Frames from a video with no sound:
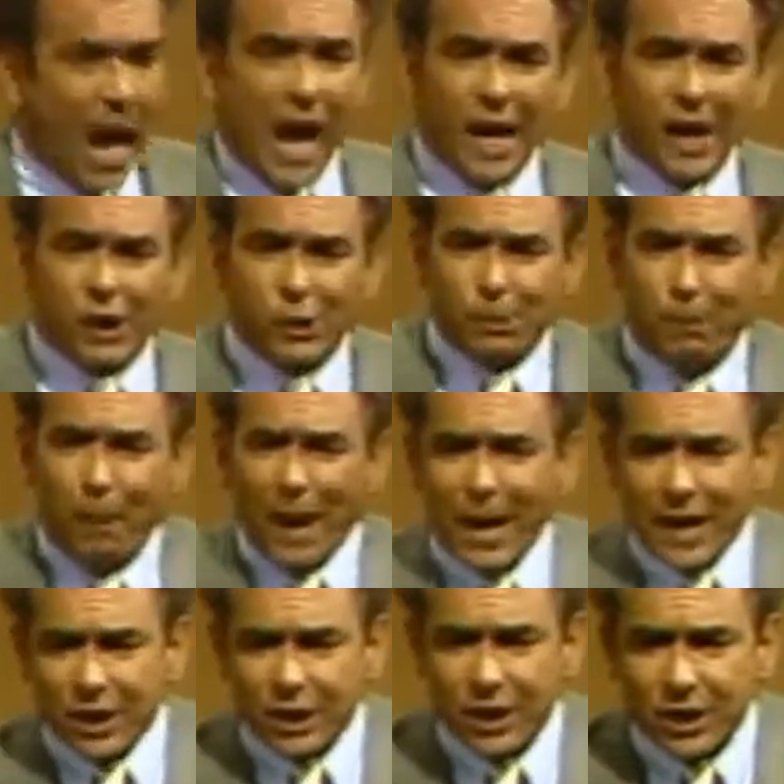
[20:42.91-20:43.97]
is
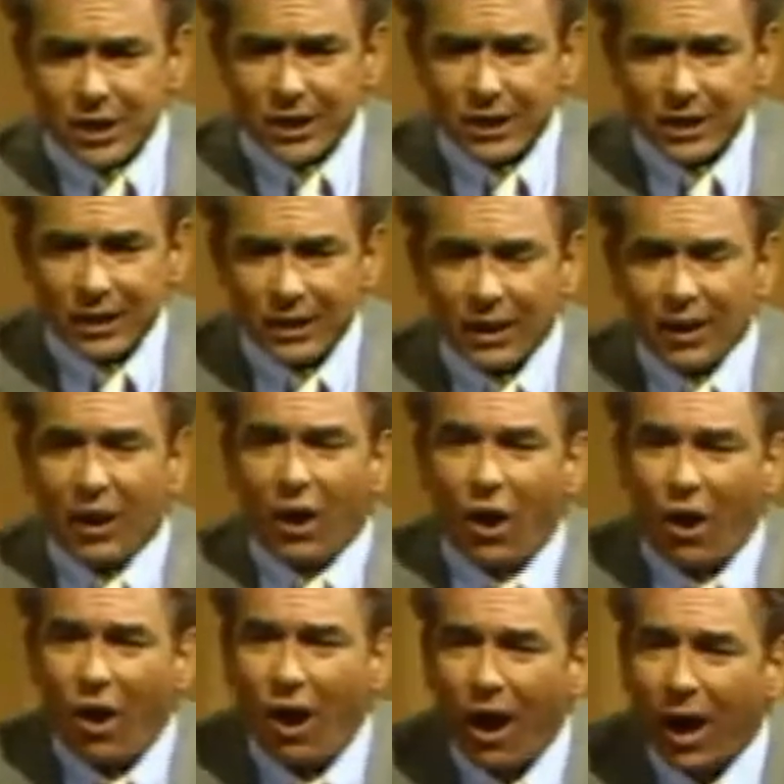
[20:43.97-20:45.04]
based
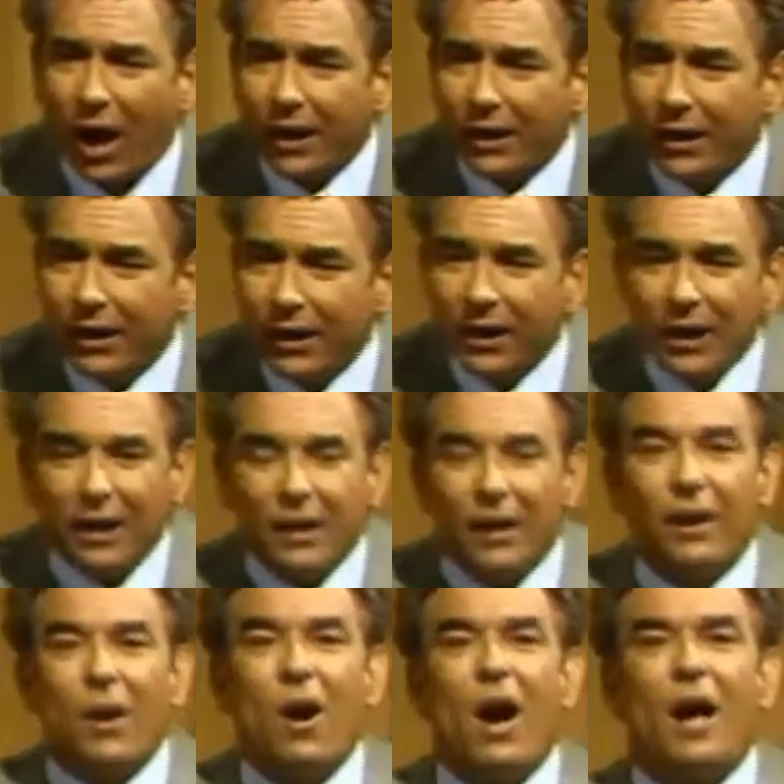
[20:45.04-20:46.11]
on the
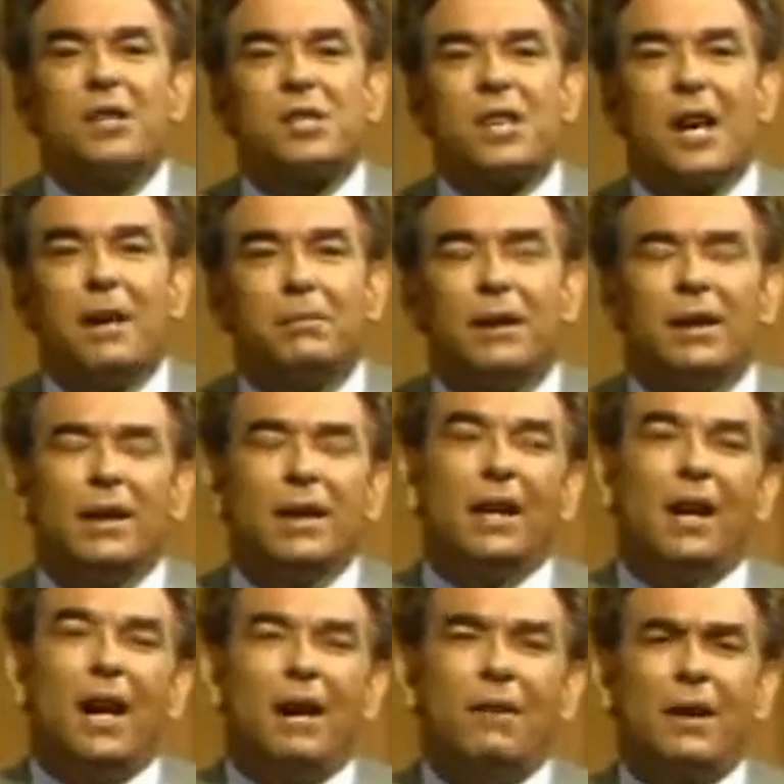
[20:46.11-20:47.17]
concept
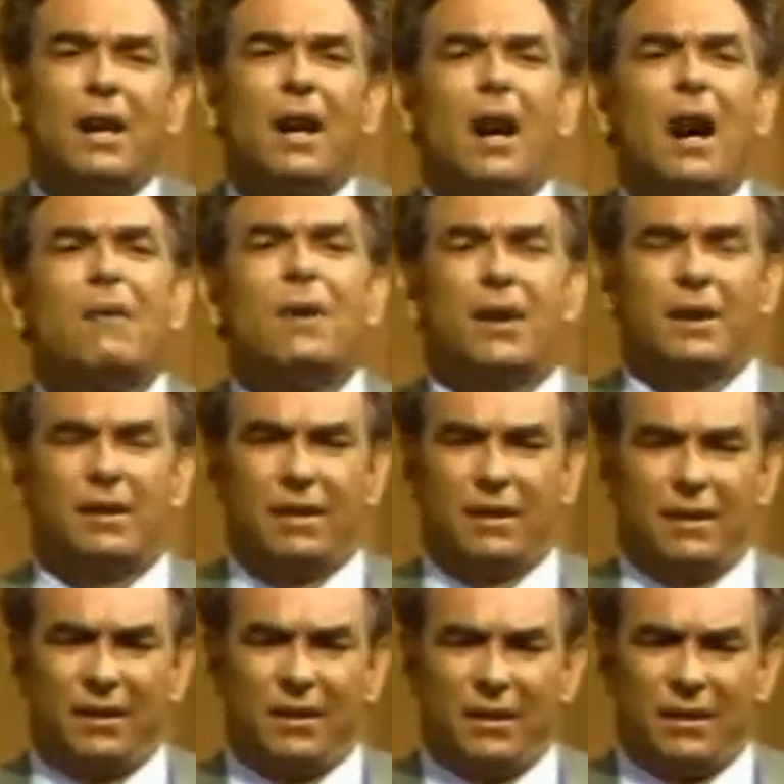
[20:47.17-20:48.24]
of a covenant.
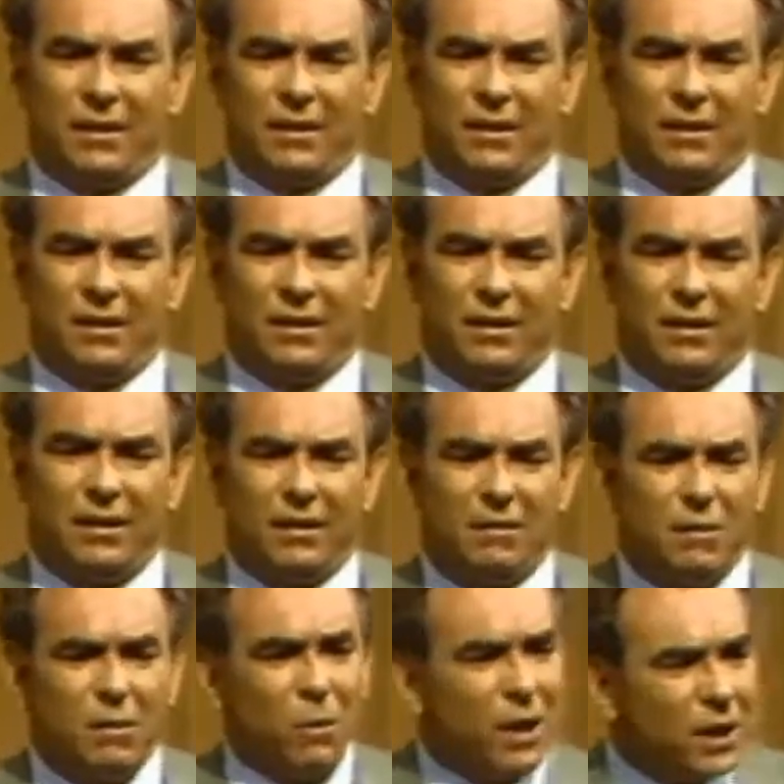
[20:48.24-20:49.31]

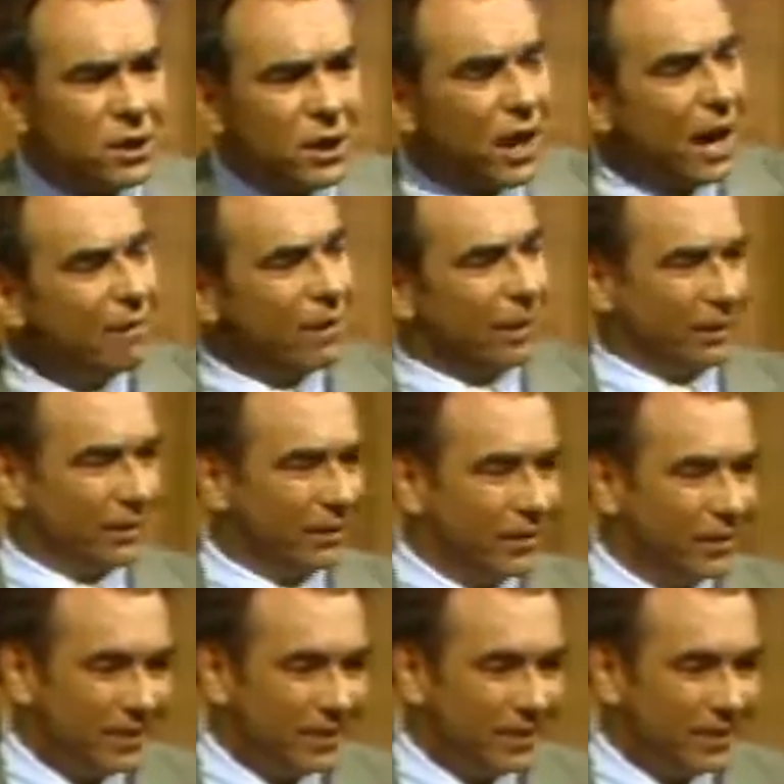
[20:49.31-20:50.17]
Well, what is a covenant?